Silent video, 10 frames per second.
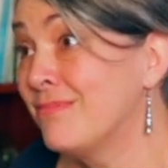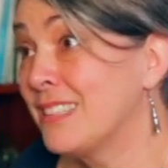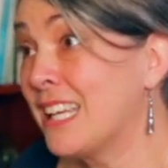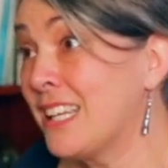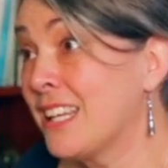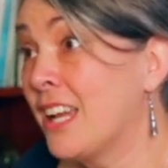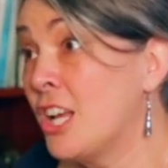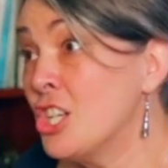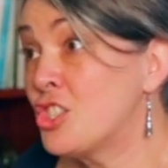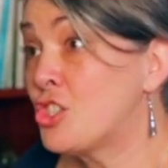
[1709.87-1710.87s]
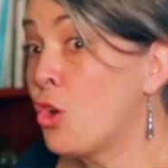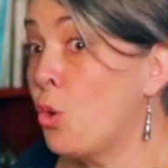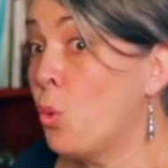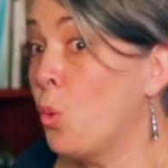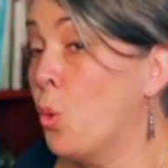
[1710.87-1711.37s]
Like hmm.
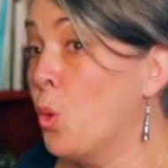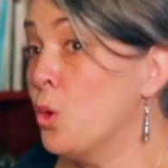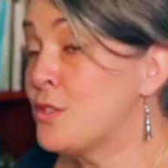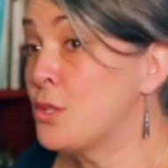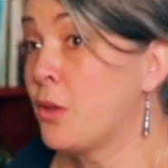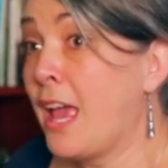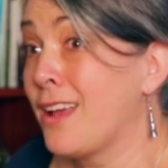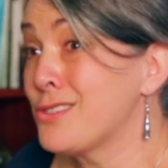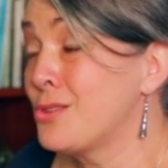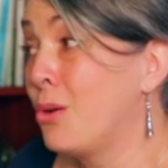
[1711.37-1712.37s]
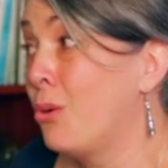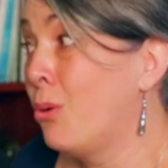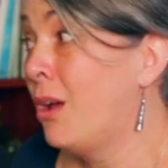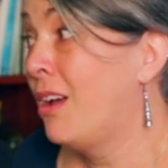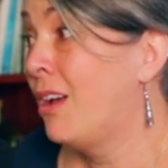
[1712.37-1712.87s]
so so yeah,
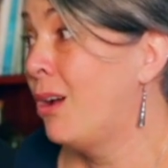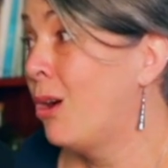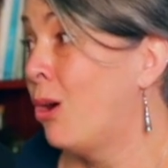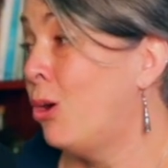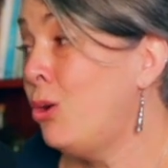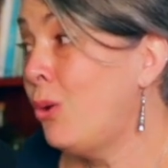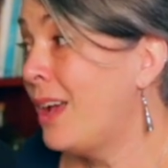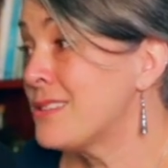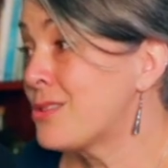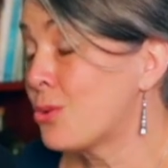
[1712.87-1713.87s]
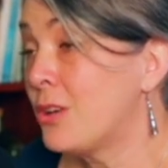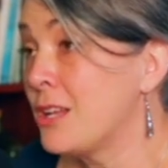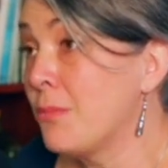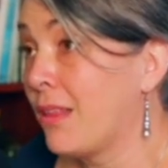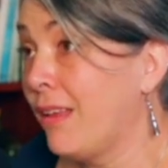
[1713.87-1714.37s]
so who has authority
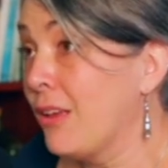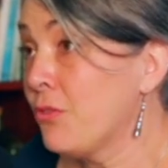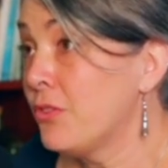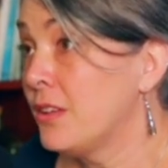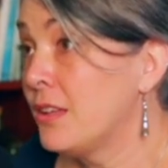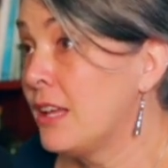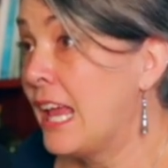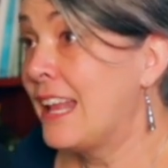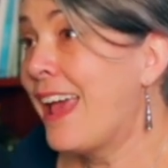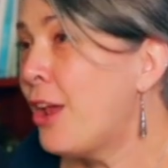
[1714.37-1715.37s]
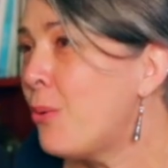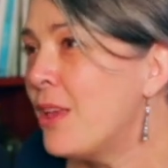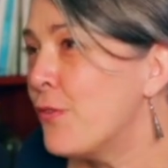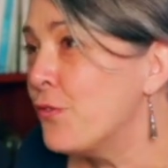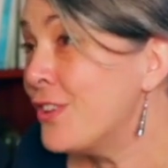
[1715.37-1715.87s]
in my life? And how do I
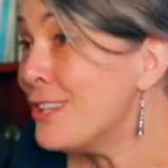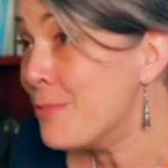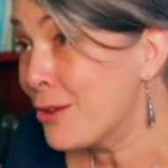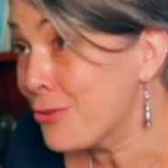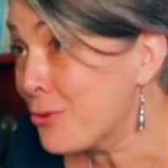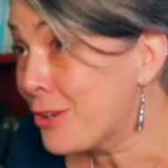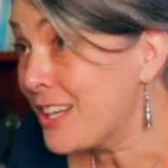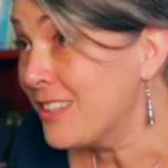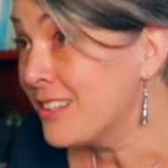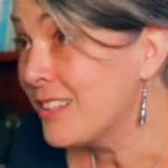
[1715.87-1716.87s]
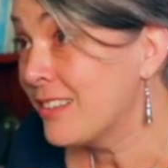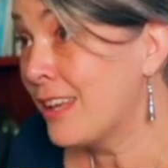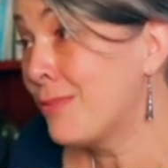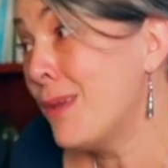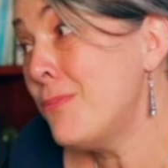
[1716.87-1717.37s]
even feel about authority?
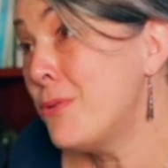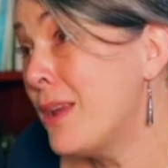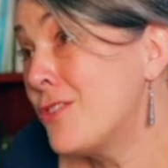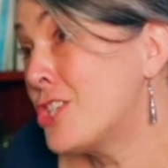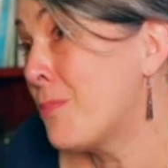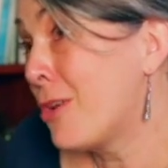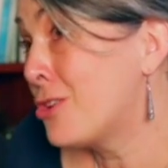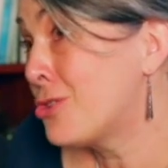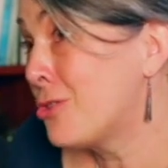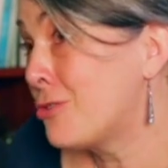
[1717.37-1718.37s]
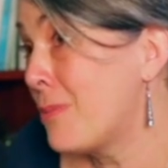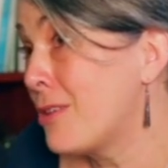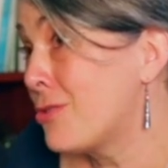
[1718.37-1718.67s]
Like maybe we have a chip on our shoulder about